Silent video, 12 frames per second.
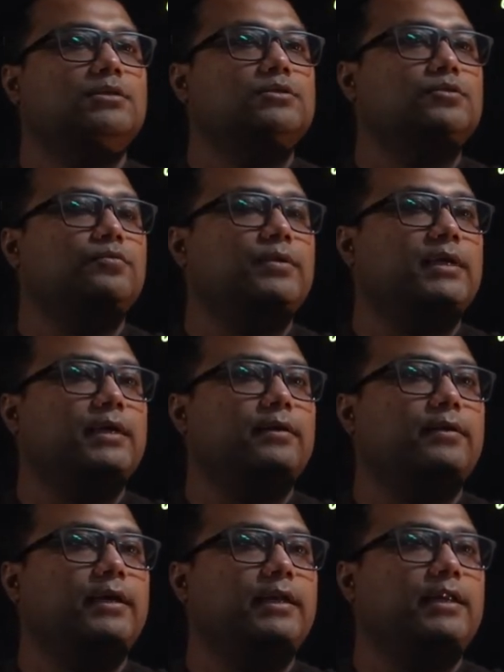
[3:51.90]
so we
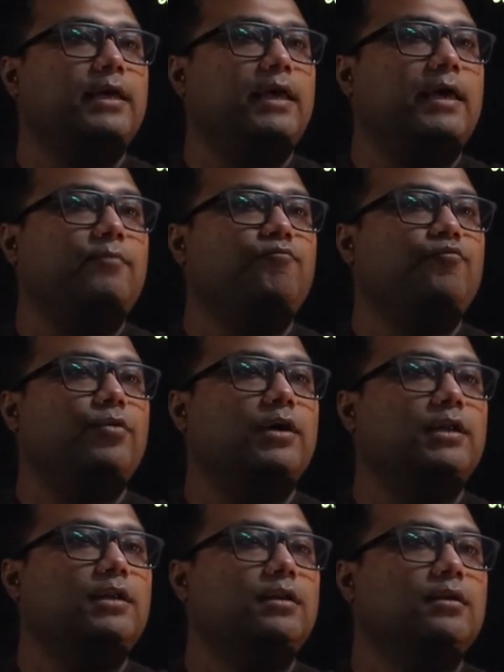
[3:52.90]
can write
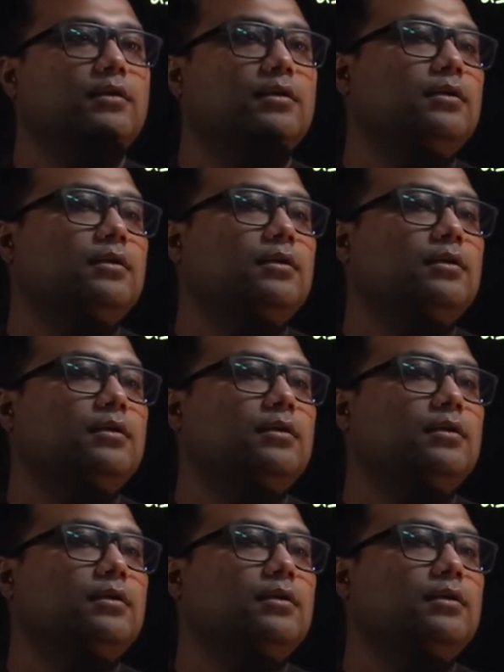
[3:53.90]
m1